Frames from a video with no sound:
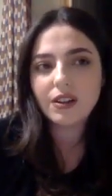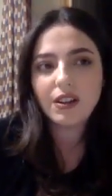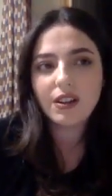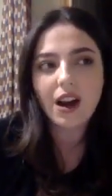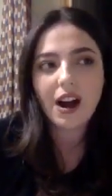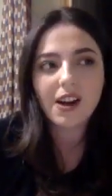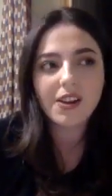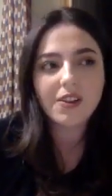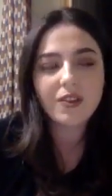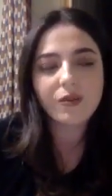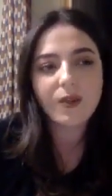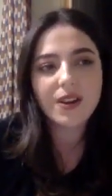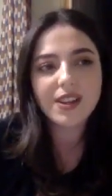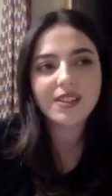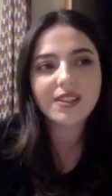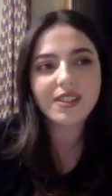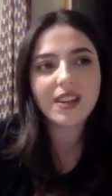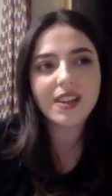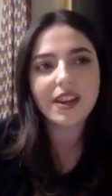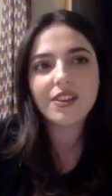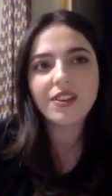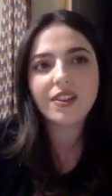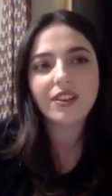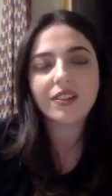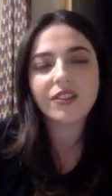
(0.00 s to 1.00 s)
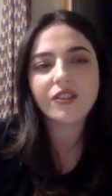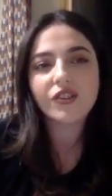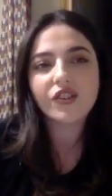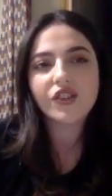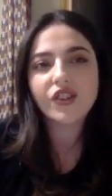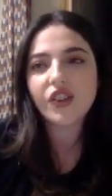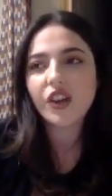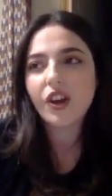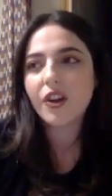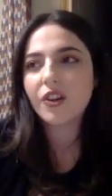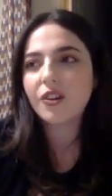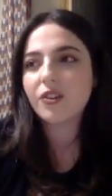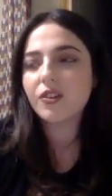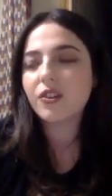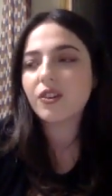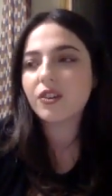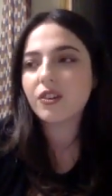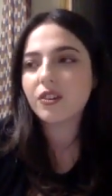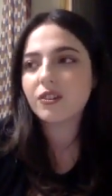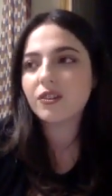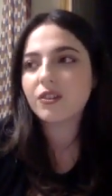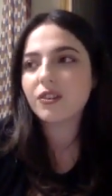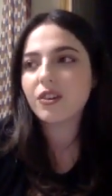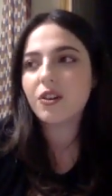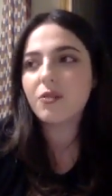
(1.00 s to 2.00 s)
I always say you can show
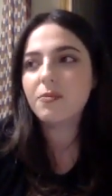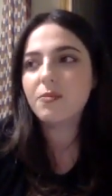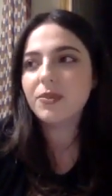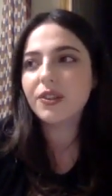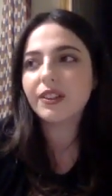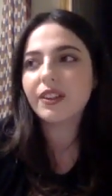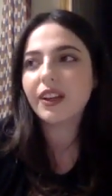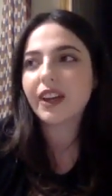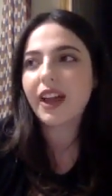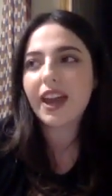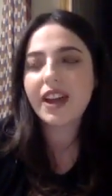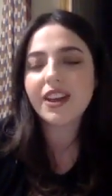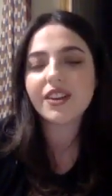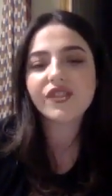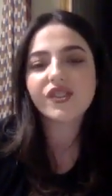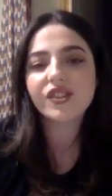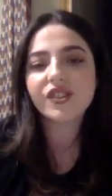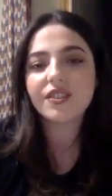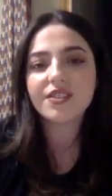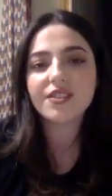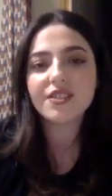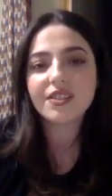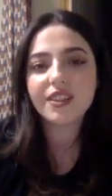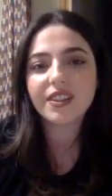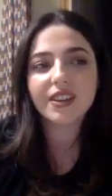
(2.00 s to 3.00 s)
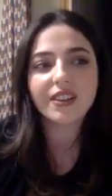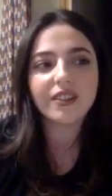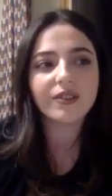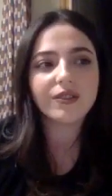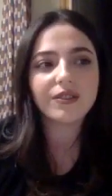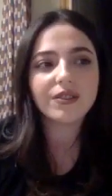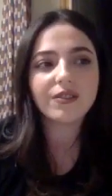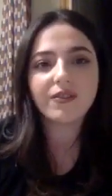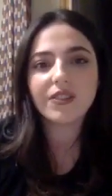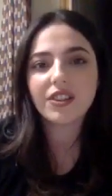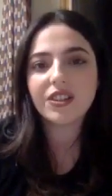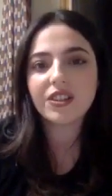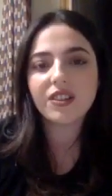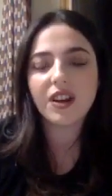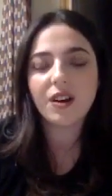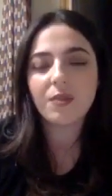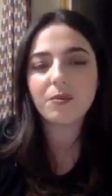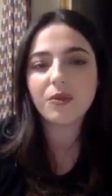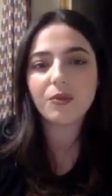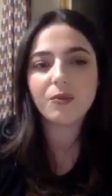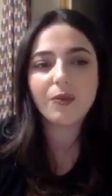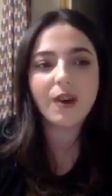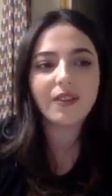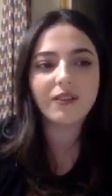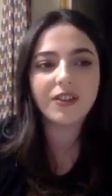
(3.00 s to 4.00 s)
communication skills, for
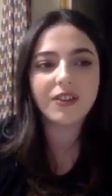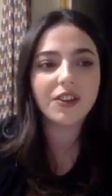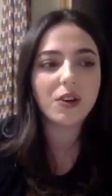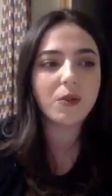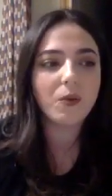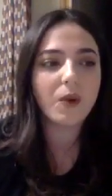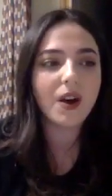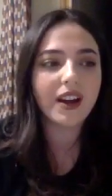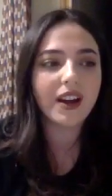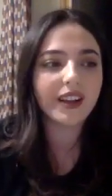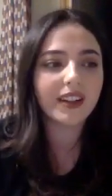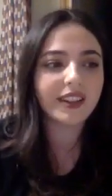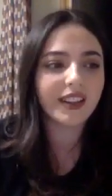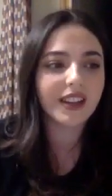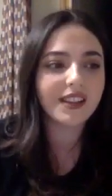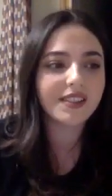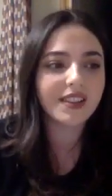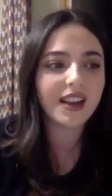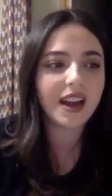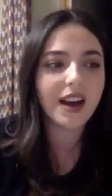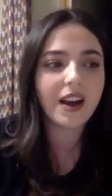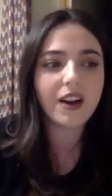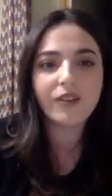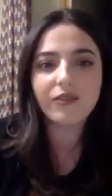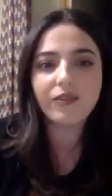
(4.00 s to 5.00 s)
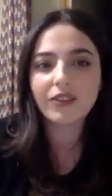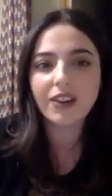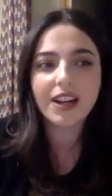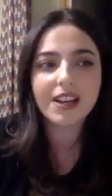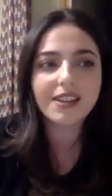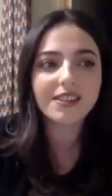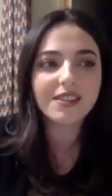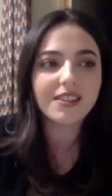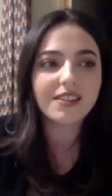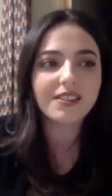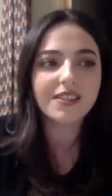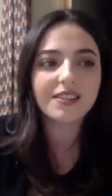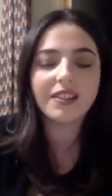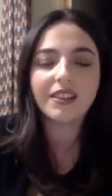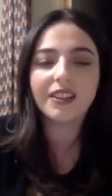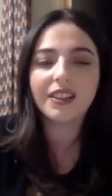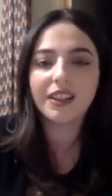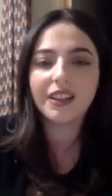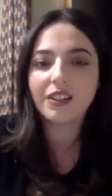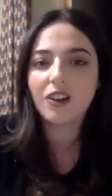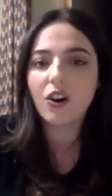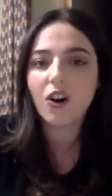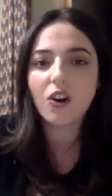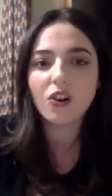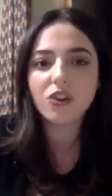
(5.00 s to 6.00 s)
example, whether you're working as a healthcare assistant
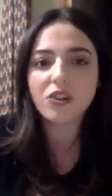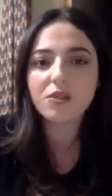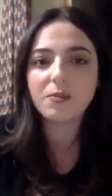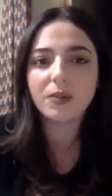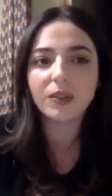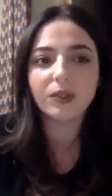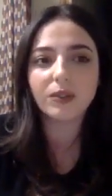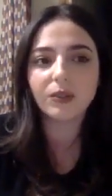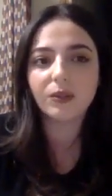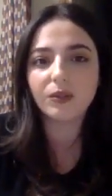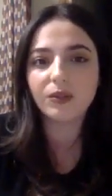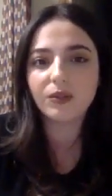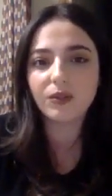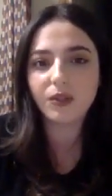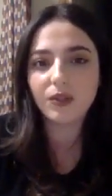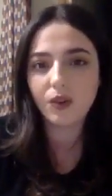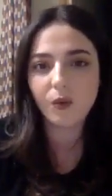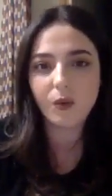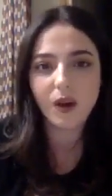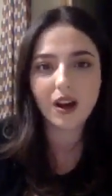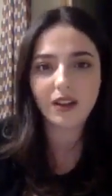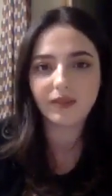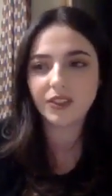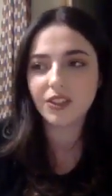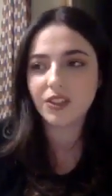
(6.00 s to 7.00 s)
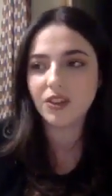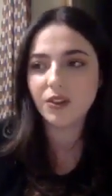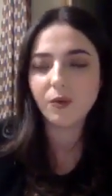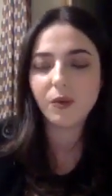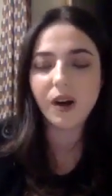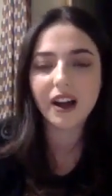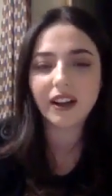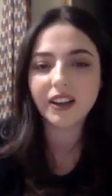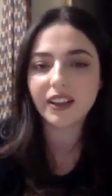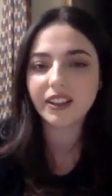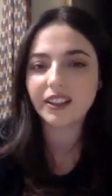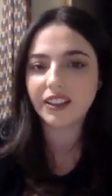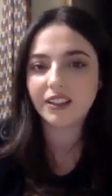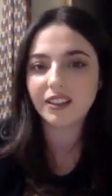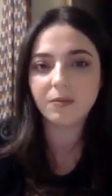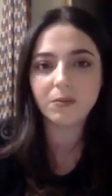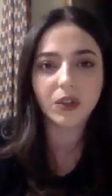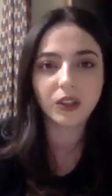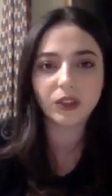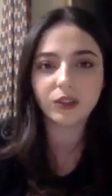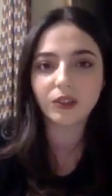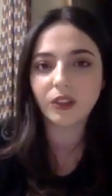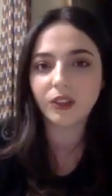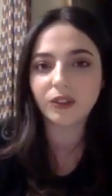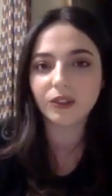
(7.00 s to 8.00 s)
in a hospital or whether you're working in
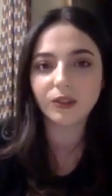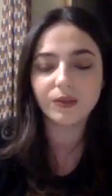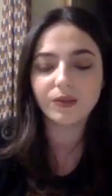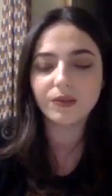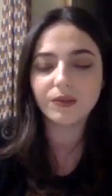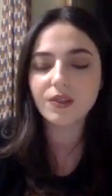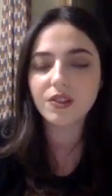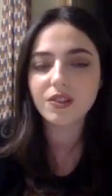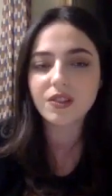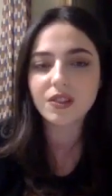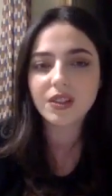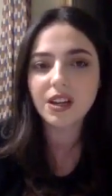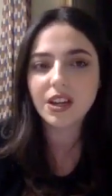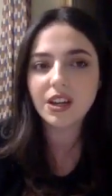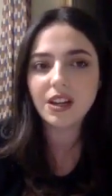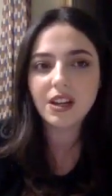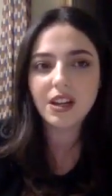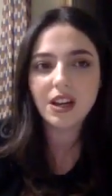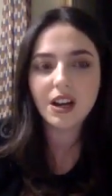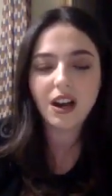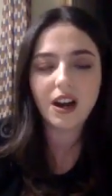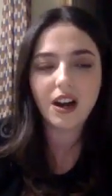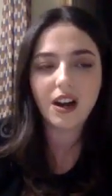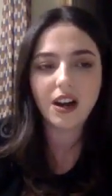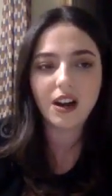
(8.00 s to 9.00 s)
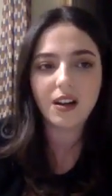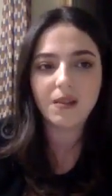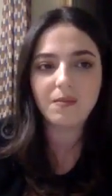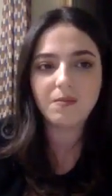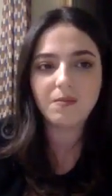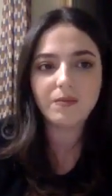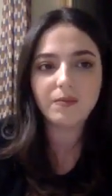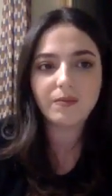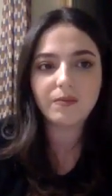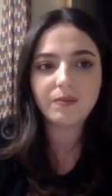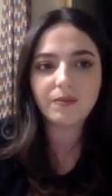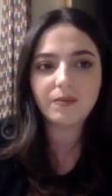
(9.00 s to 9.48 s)
McDonald's. Um,